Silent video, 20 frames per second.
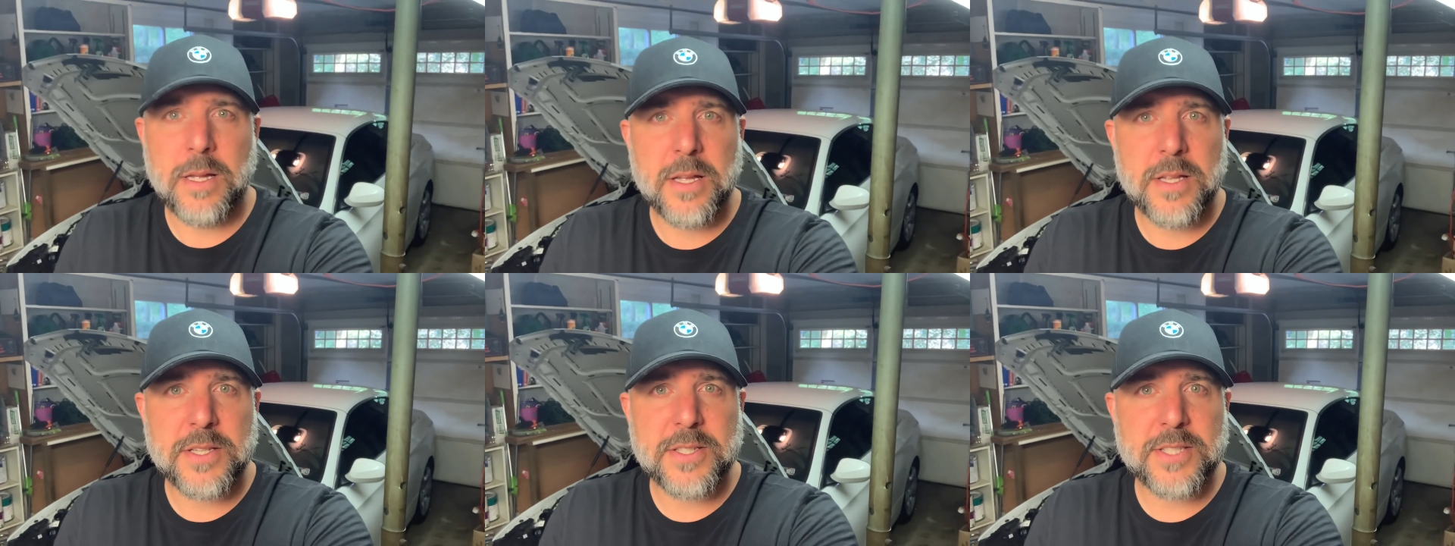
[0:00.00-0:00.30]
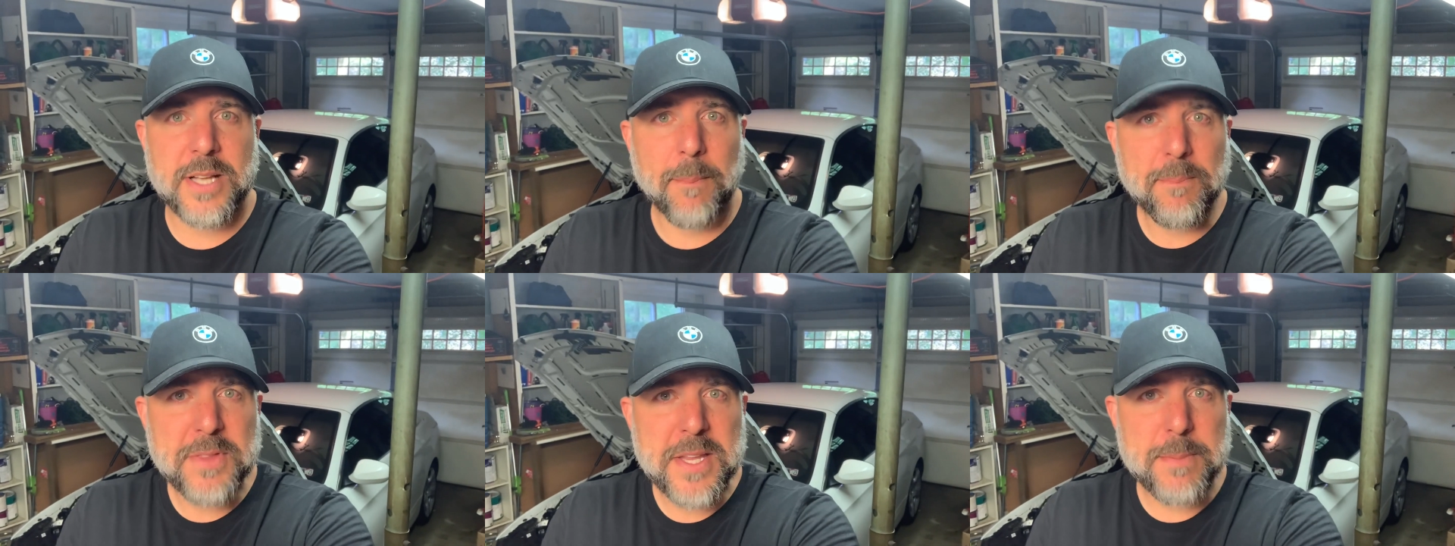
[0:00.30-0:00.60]

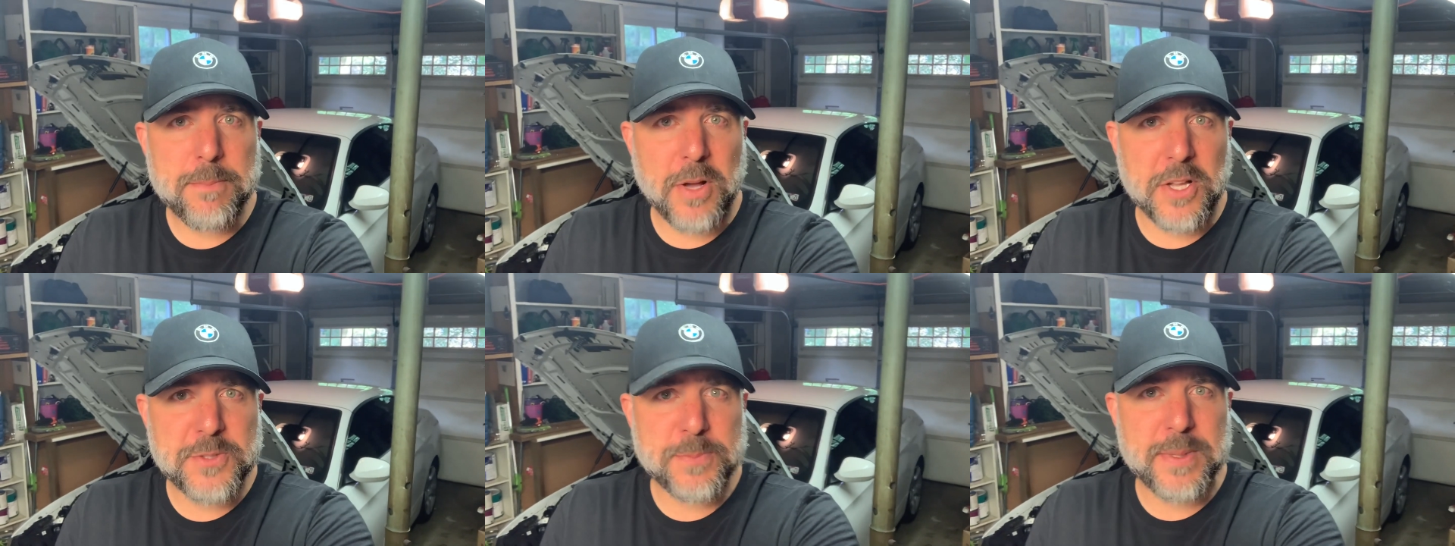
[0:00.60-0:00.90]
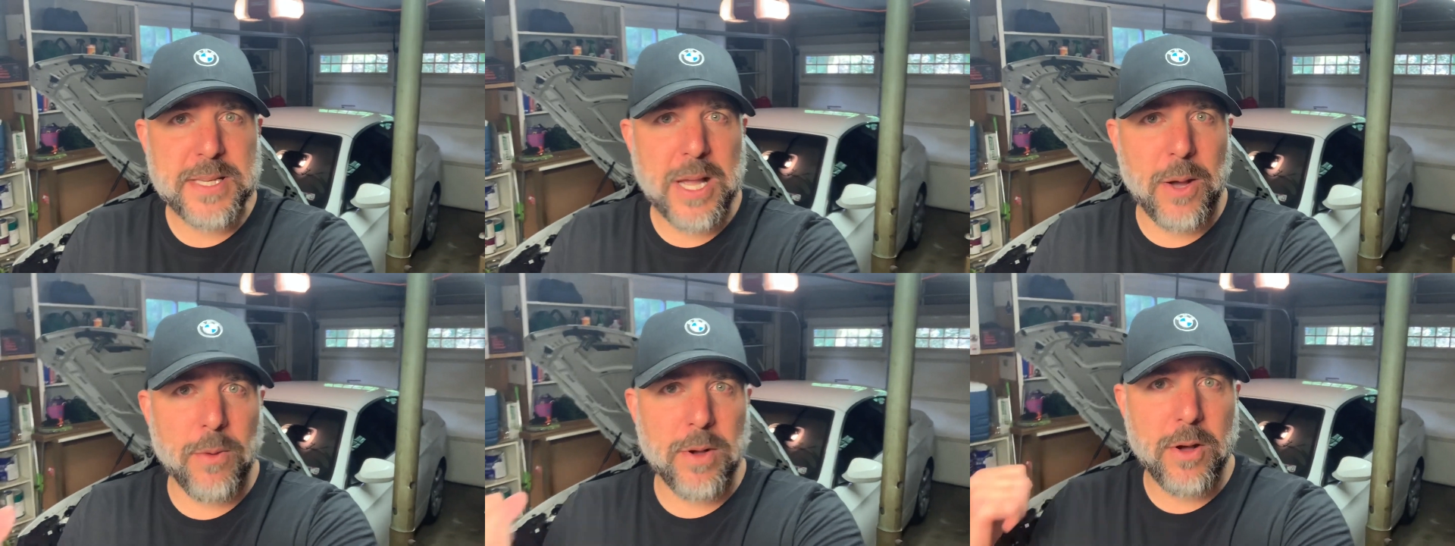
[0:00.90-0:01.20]
something must be
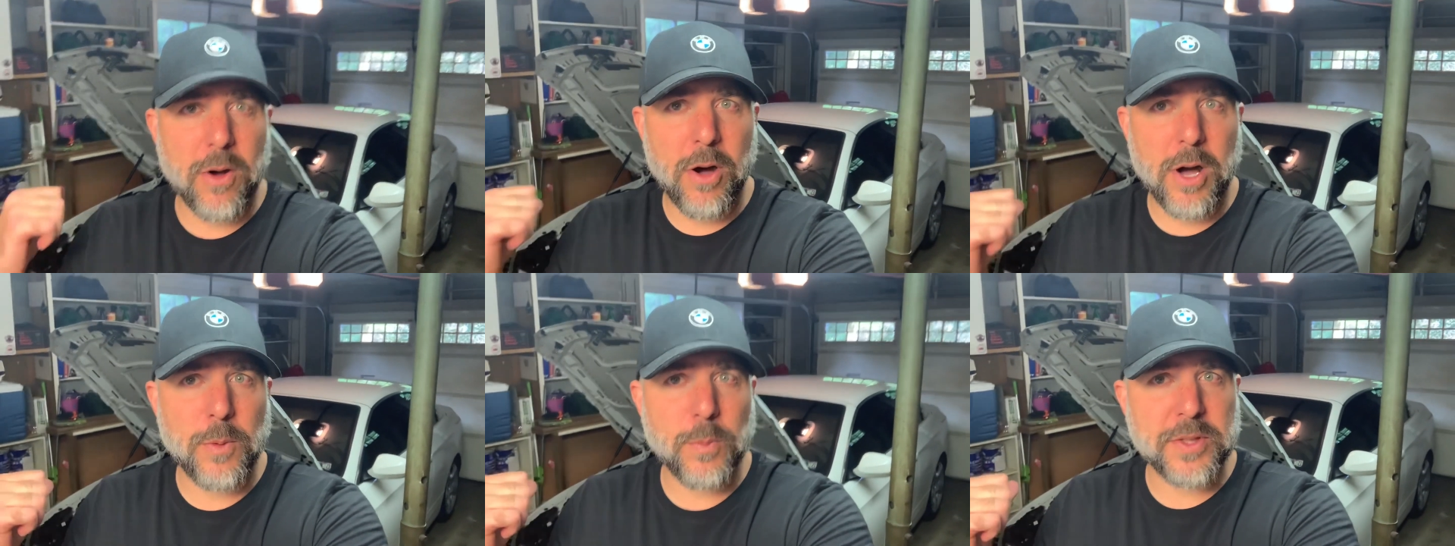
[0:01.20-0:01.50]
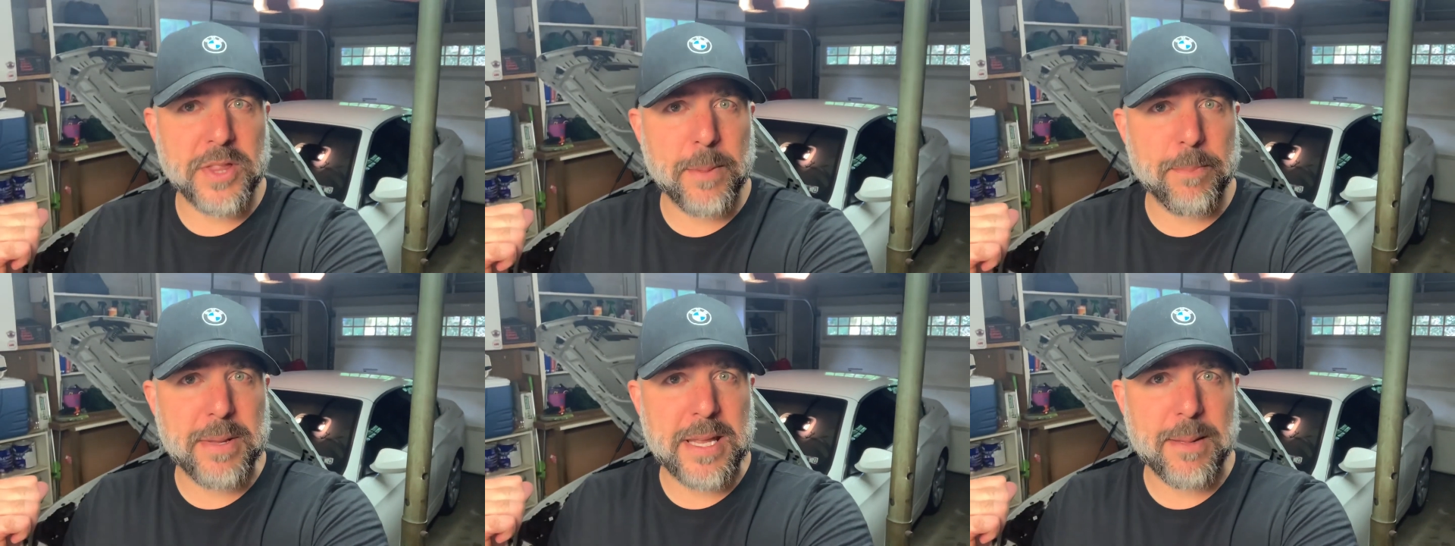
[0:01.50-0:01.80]
going on with
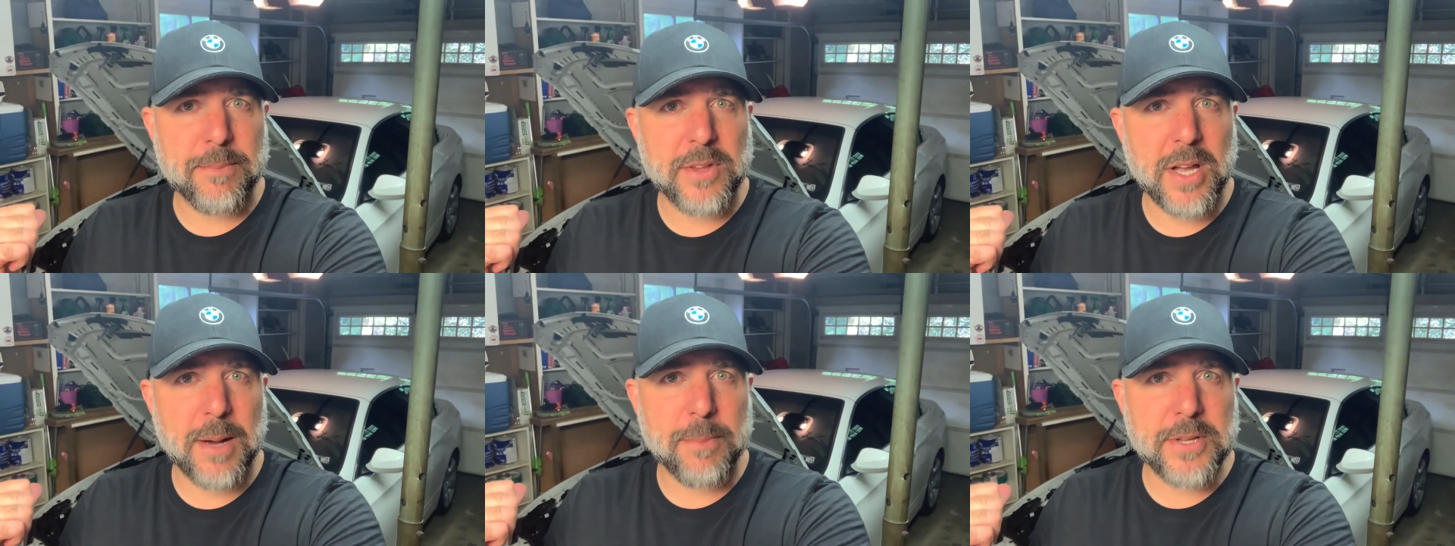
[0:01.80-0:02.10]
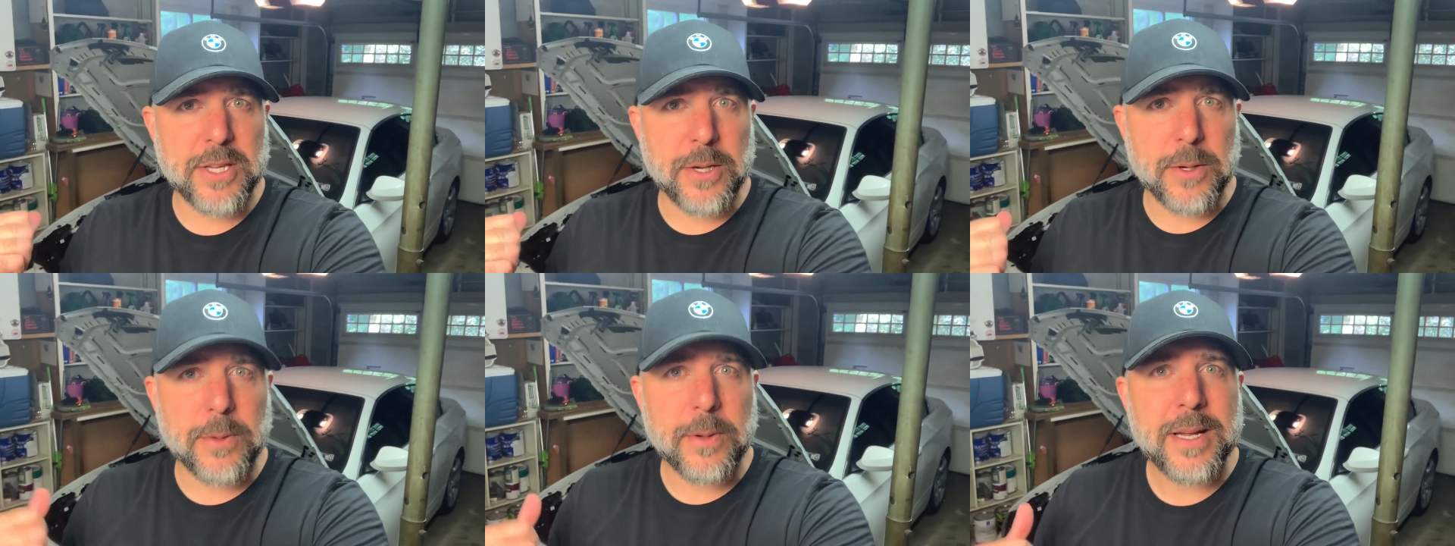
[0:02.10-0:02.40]
the
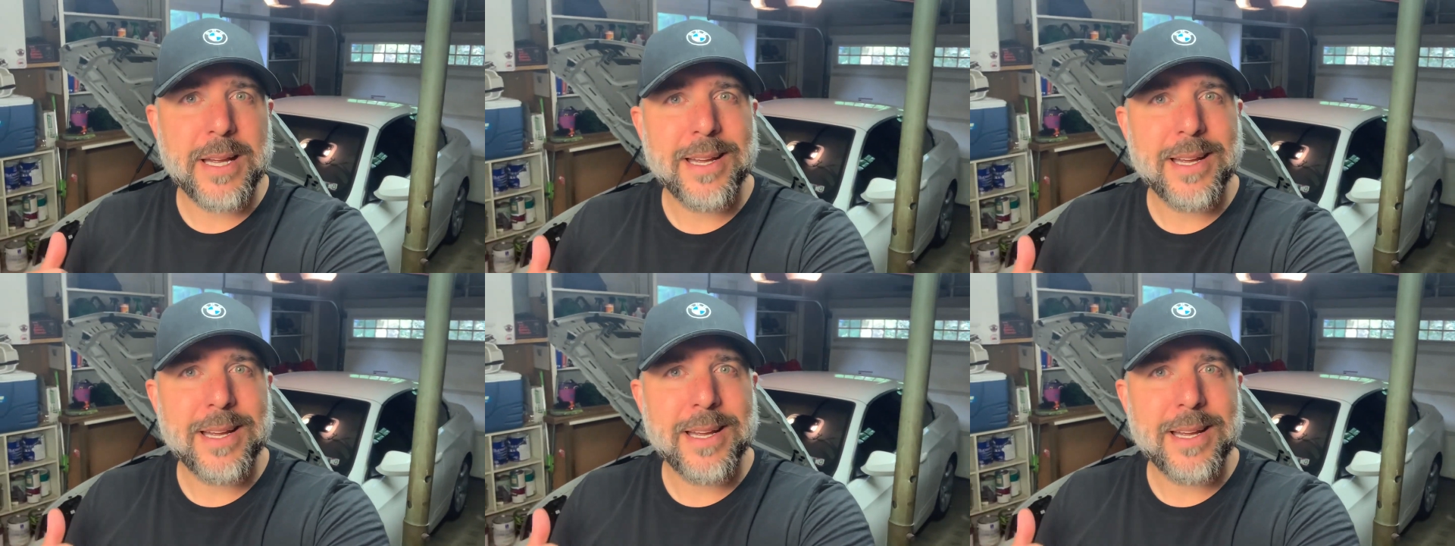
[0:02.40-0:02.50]
BMW.